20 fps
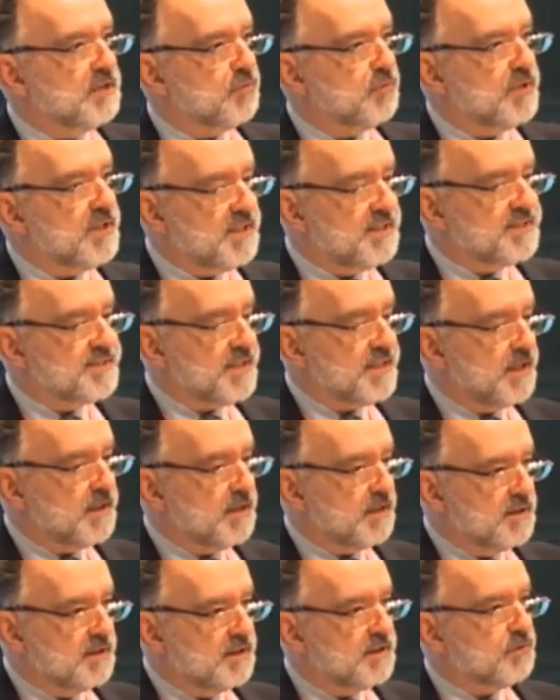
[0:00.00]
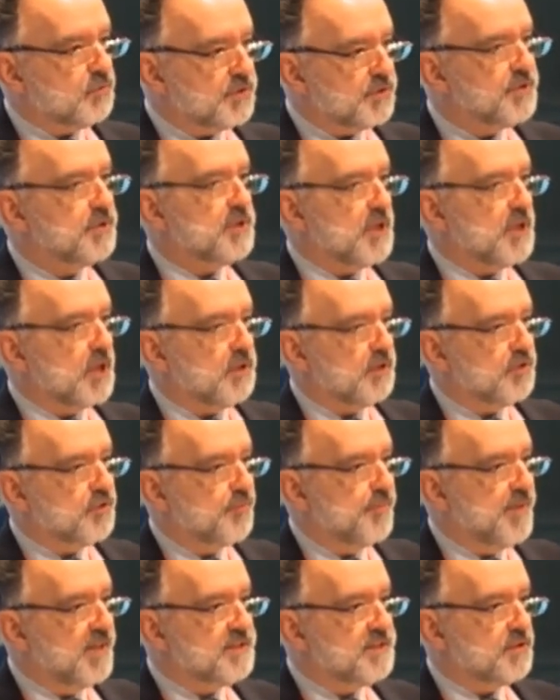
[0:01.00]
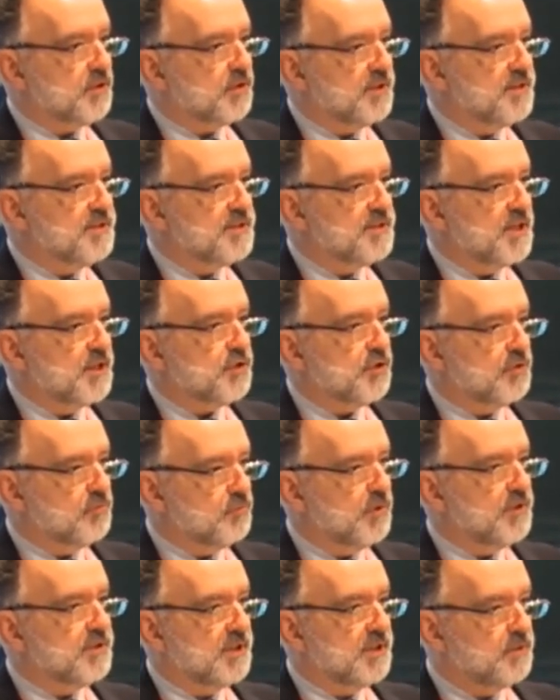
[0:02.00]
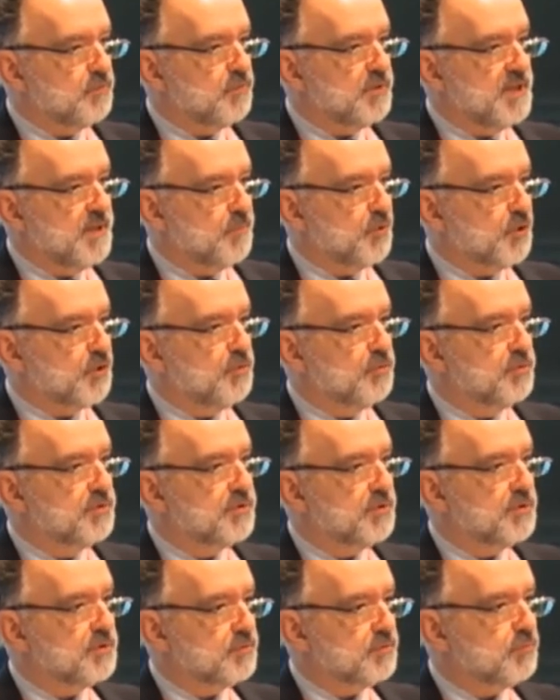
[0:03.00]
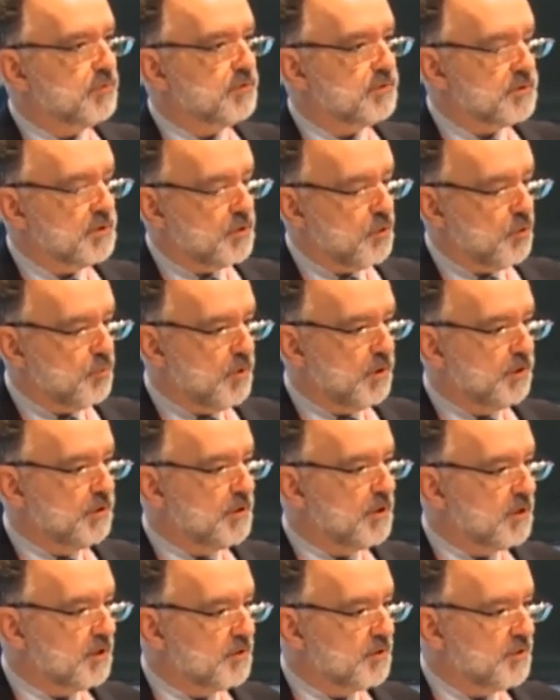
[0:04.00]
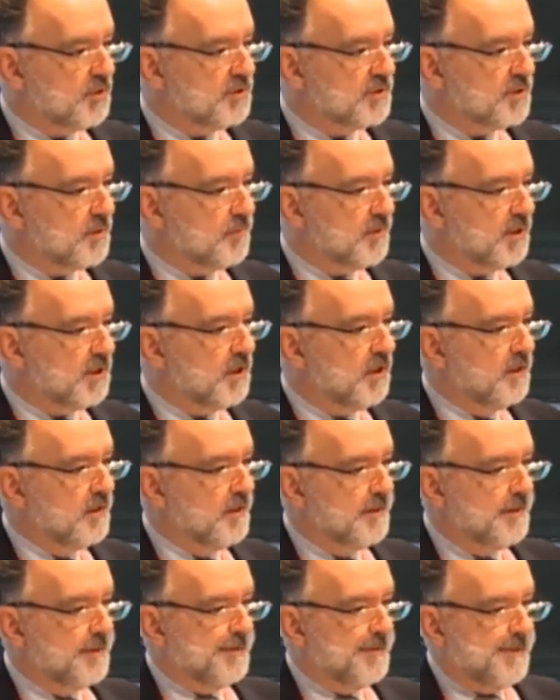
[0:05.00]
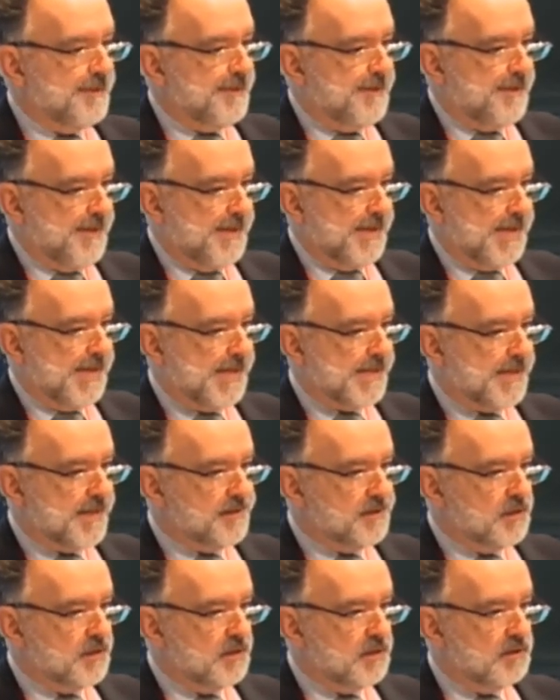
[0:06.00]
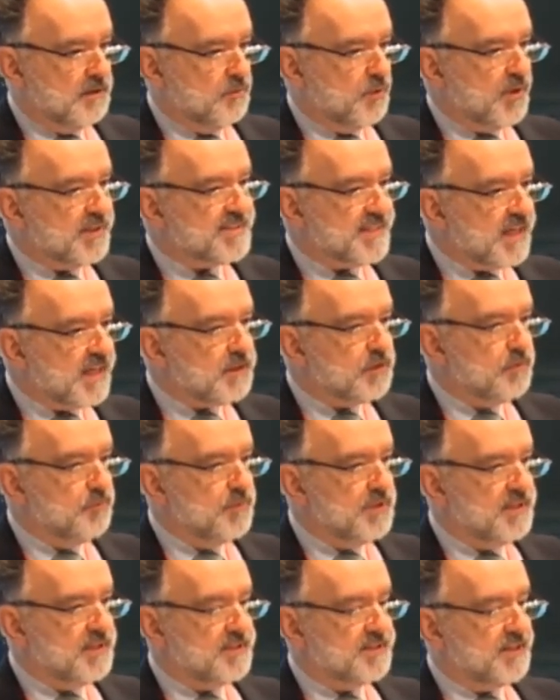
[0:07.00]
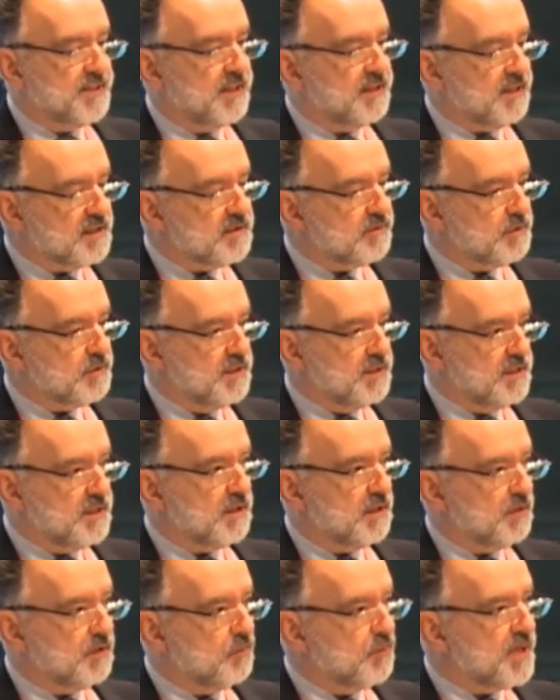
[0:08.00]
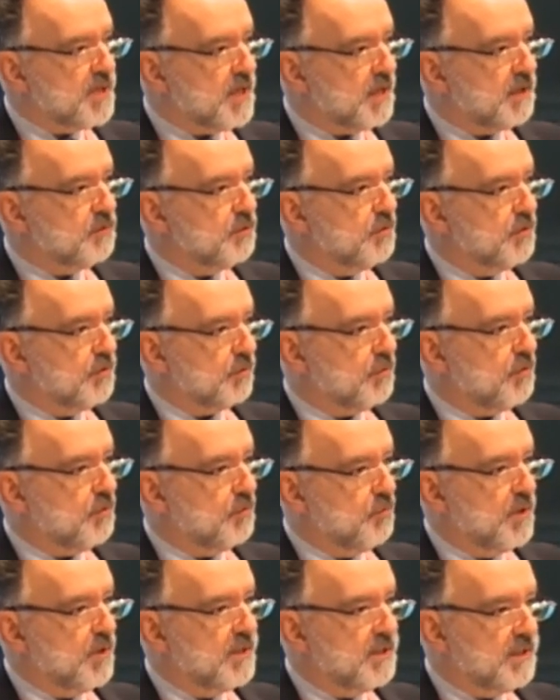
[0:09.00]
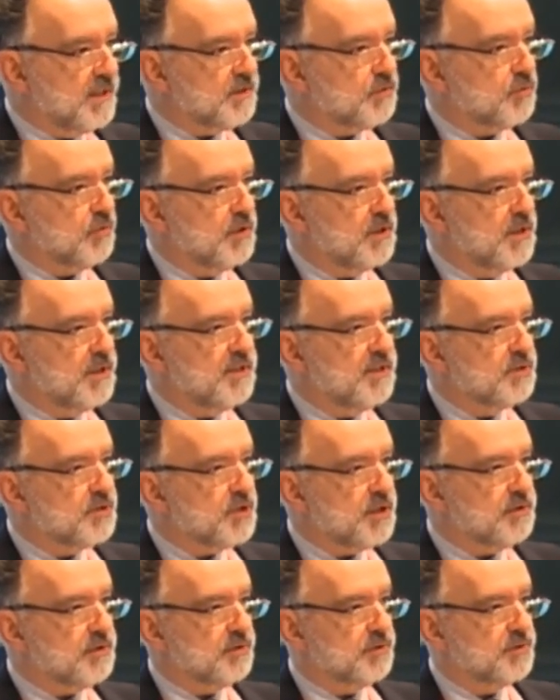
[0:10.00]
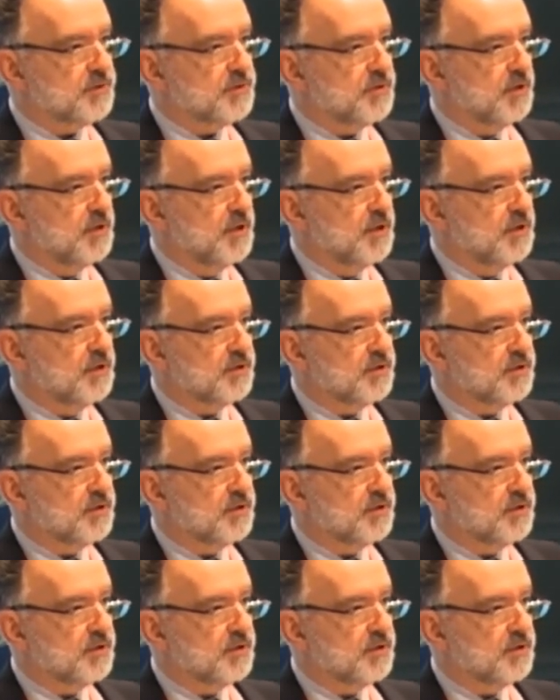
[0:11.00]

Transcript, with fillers: it really sat, and it was a knowledge-based organization, one that really produces global knowledge and something. And what saddened me is that every year we had to throw away literally tons